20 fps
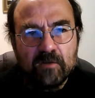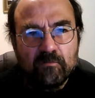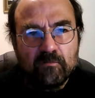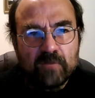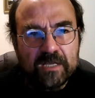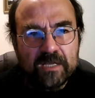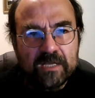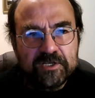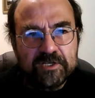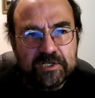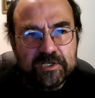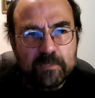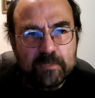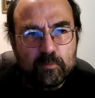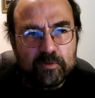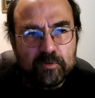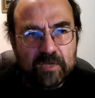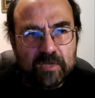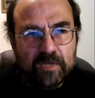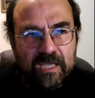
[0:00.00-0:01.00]
relationship
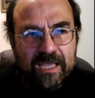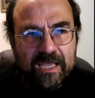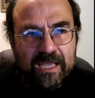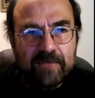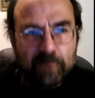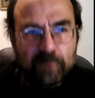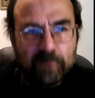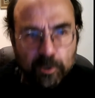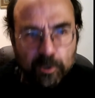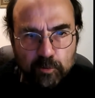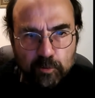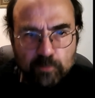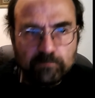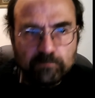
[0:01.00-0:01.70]
with the hero.